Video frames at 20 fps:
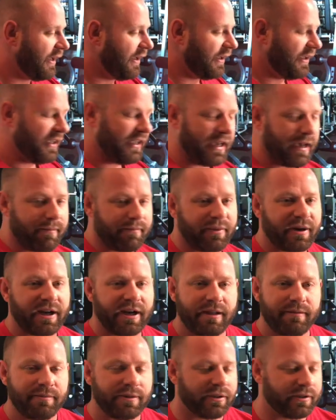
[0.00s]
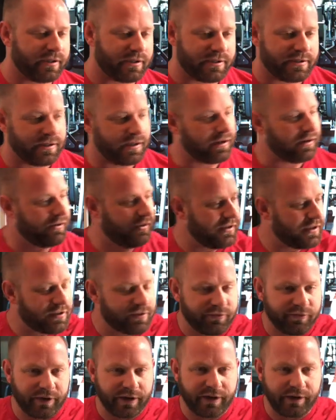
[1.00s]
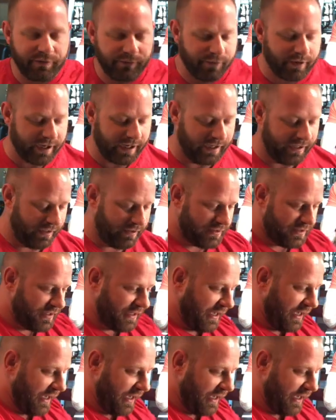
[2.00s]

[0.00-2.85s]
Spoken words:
You got bodybuilders that are this freaking wide, using the